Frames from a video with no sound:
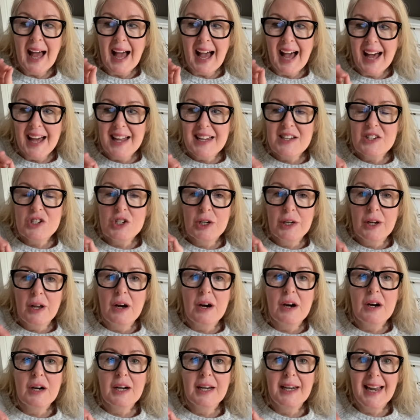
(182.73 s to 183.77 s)
and
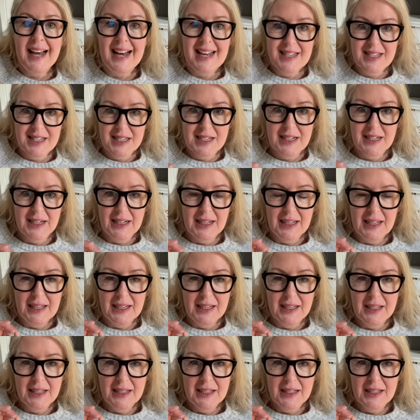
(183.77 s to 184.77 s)
long-lastingly